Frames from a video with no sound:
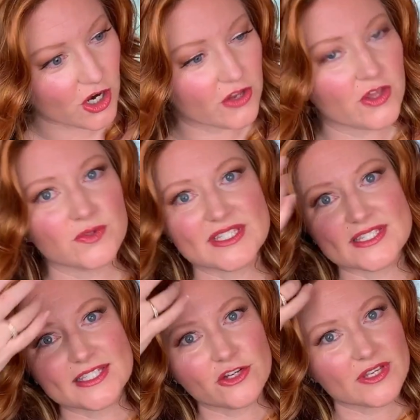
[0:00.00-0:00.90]
are those
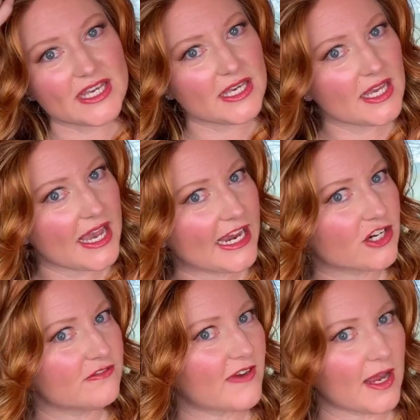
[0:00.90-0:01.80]
silky
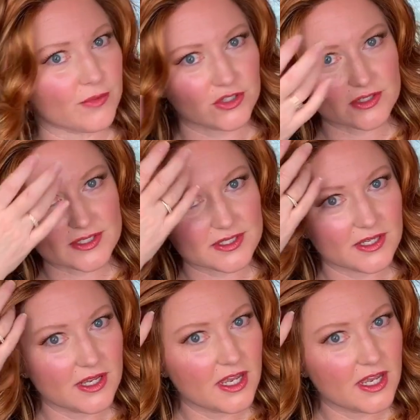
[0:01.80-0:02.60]
hair fibers.